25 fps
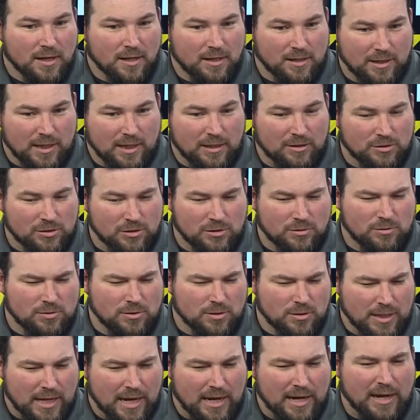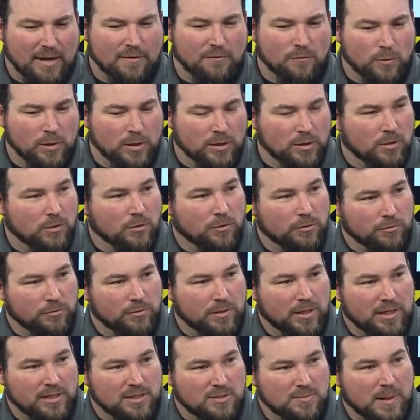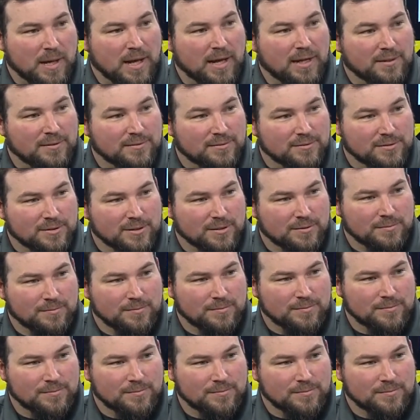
allows you to not have wind go through that spot. So. And uh,